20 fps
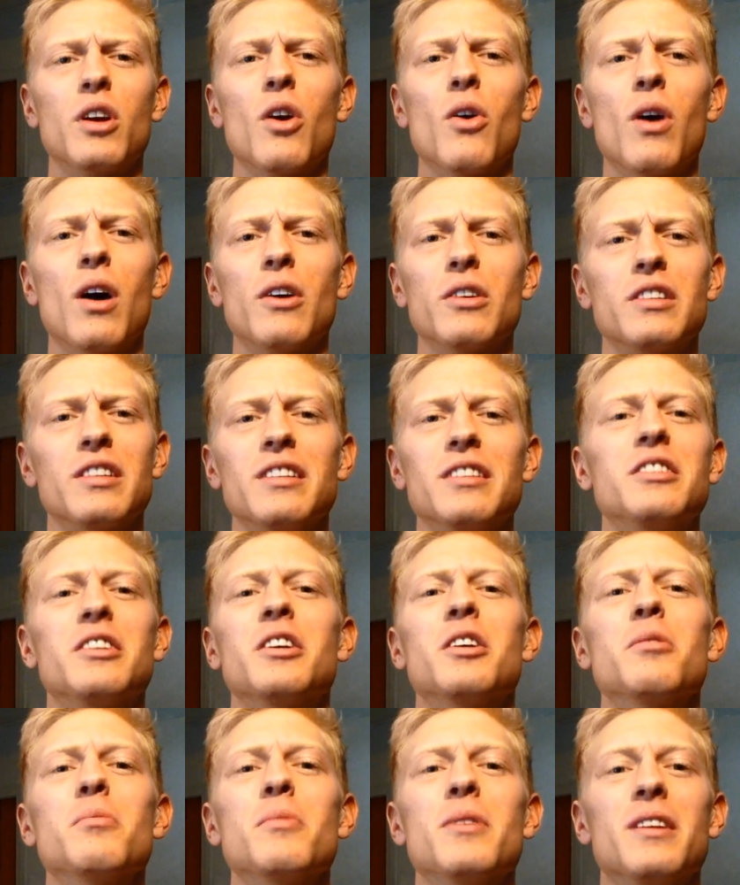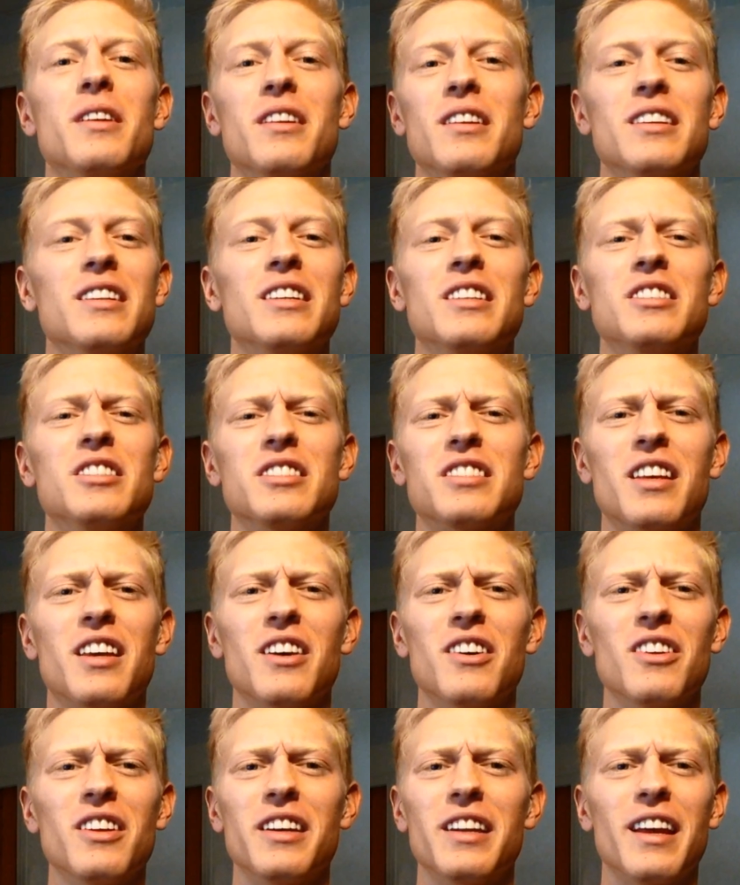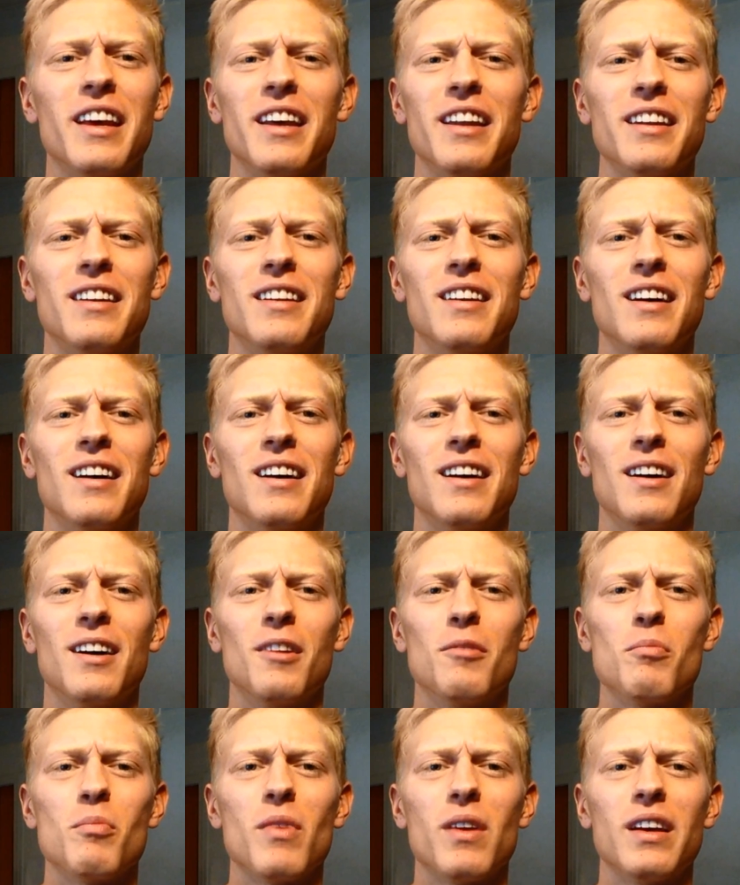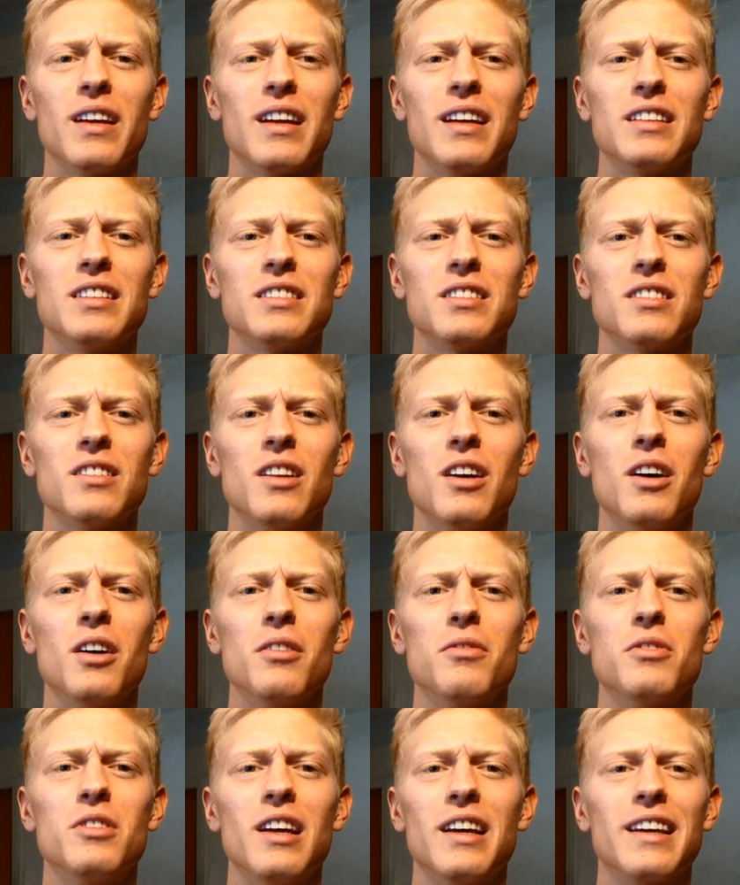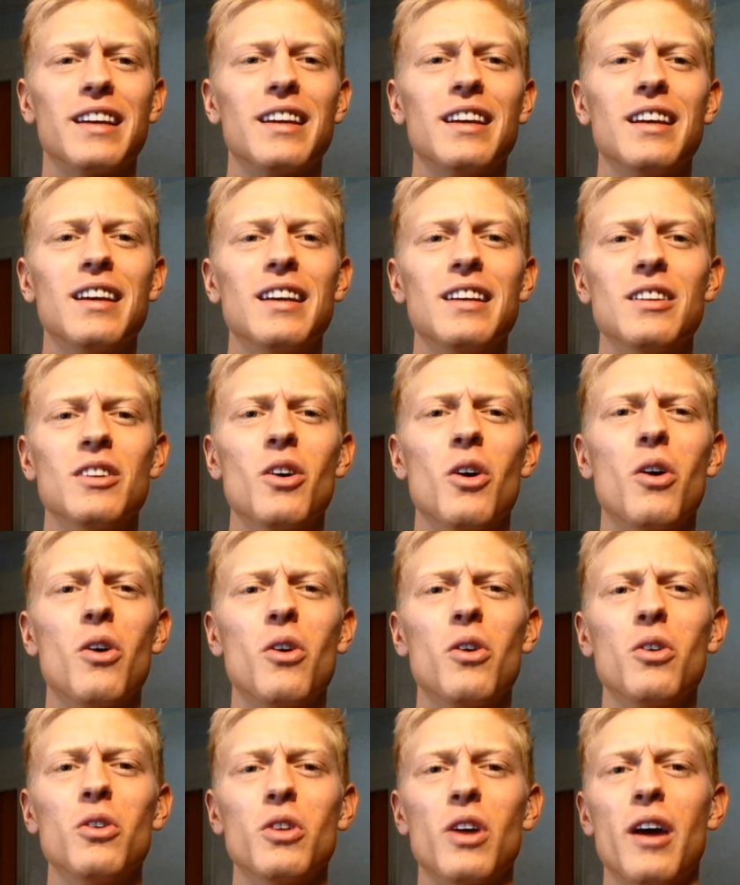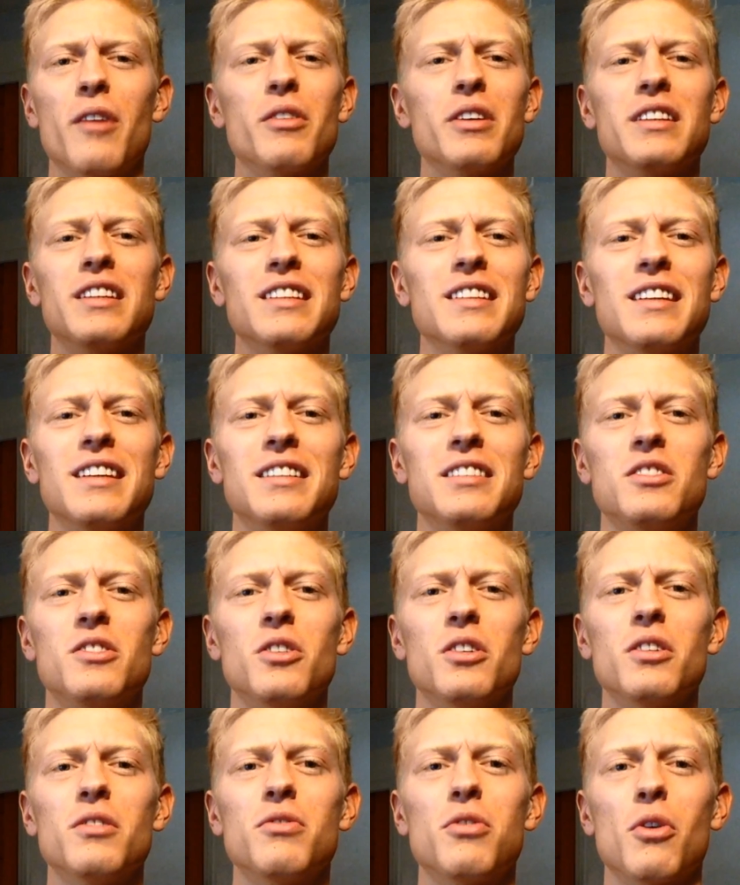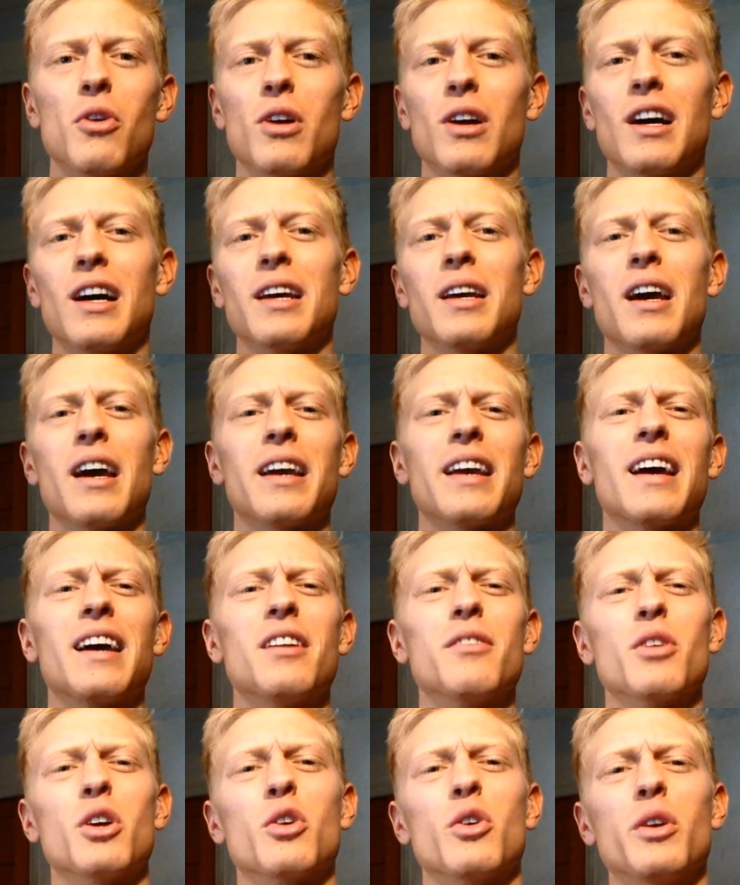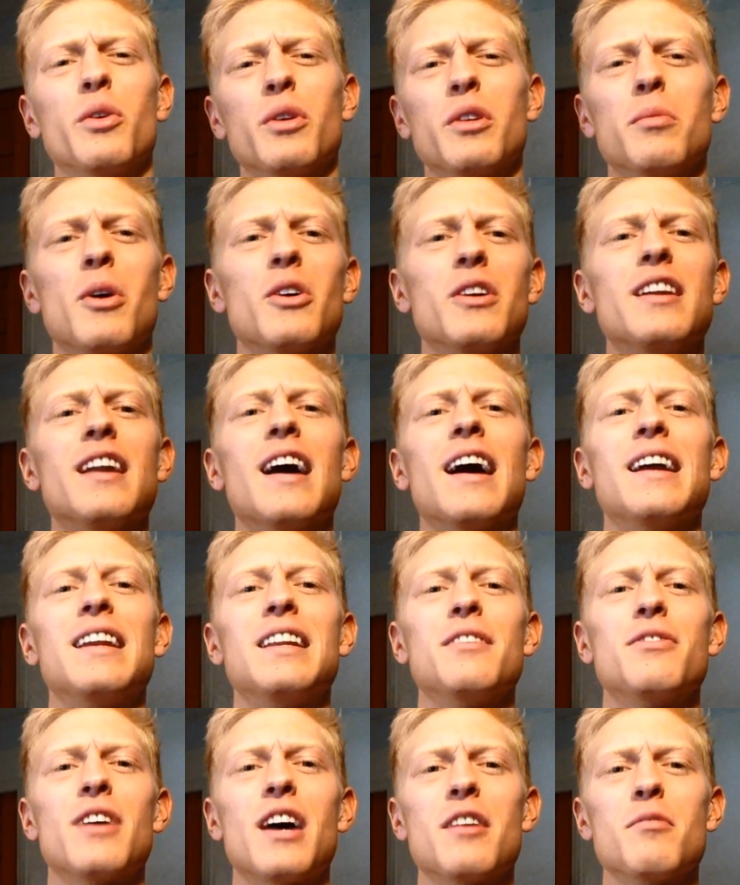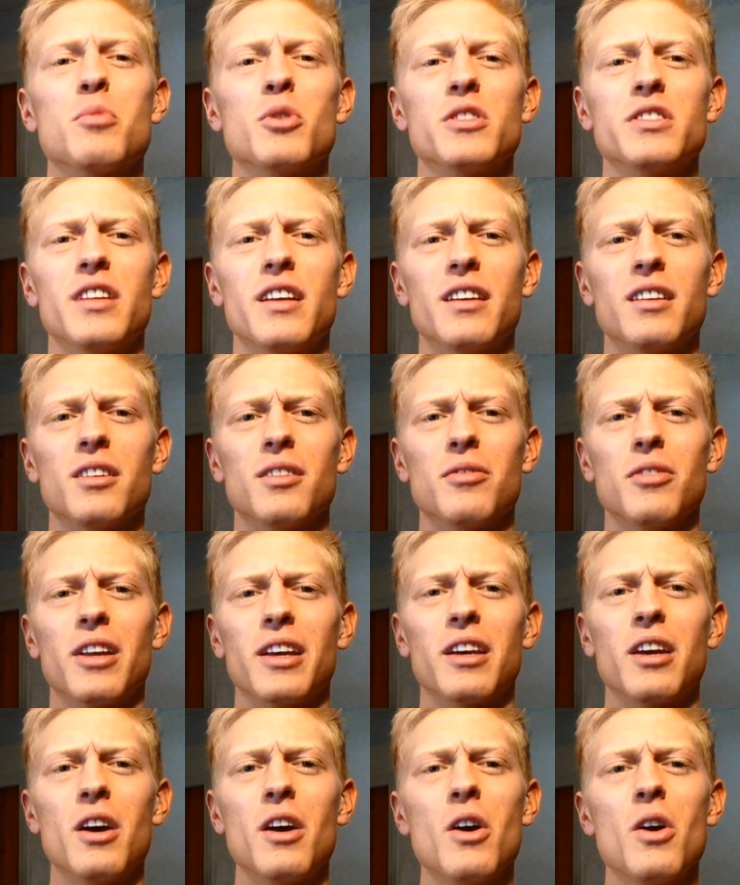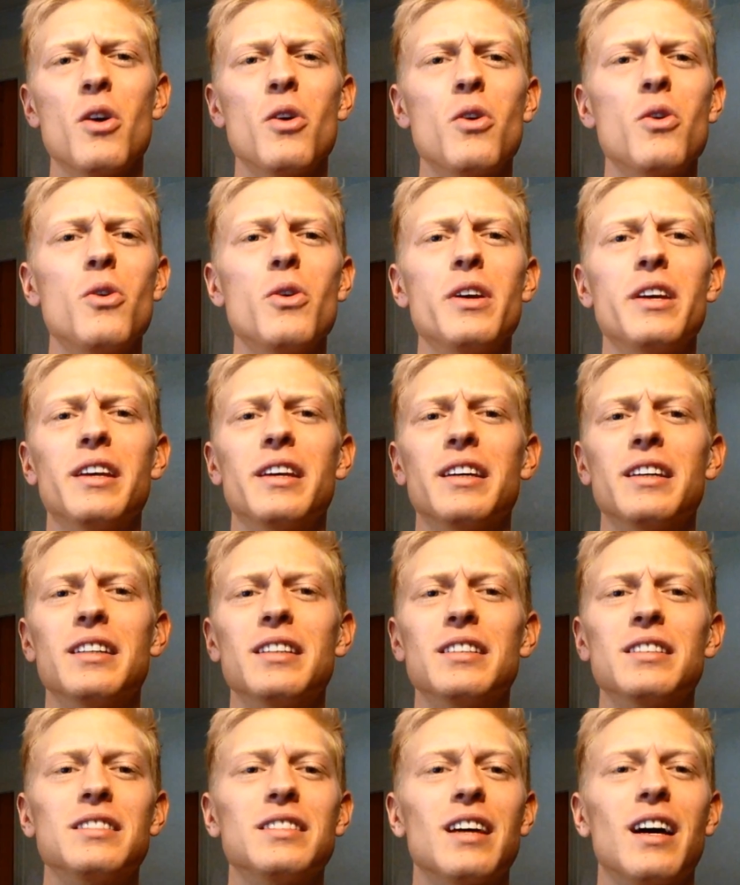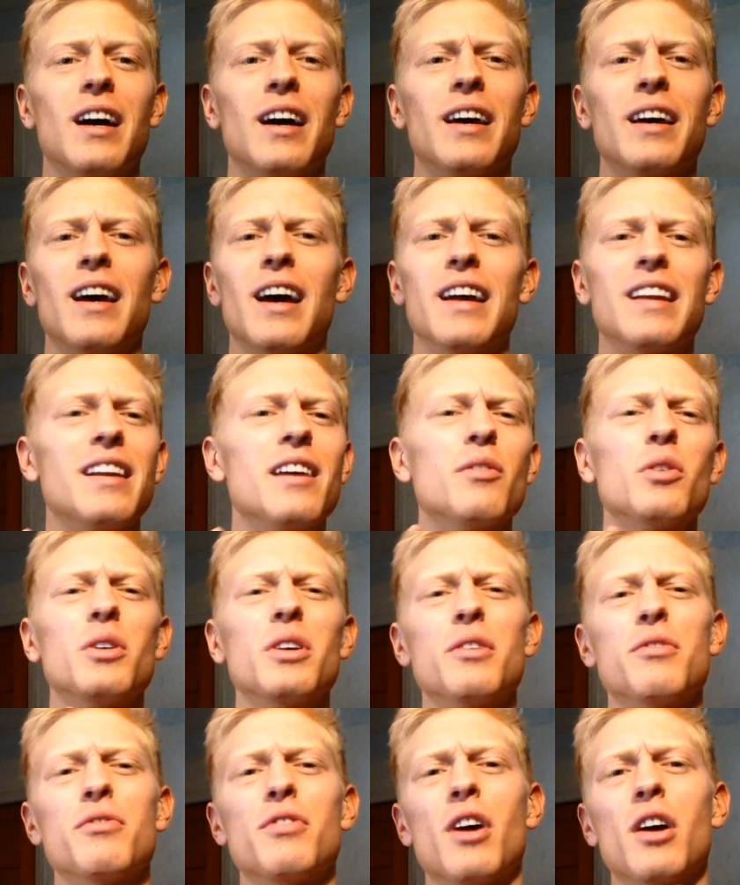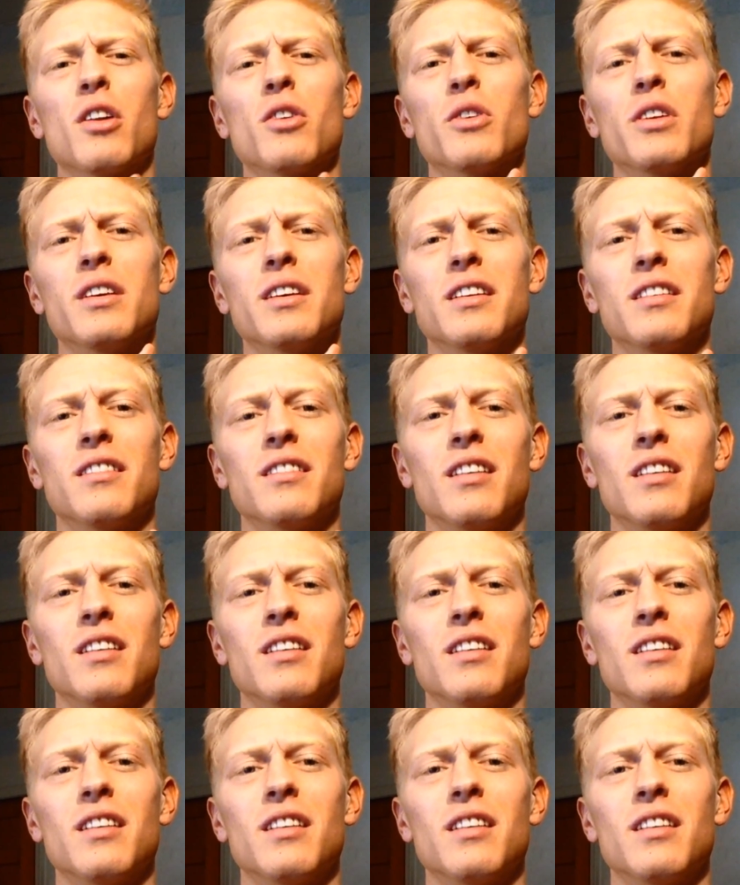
go out to the gym and just kill it. And I just loved like everything that he stood for. I kind of agree with about 95% of like who he is. I never really followed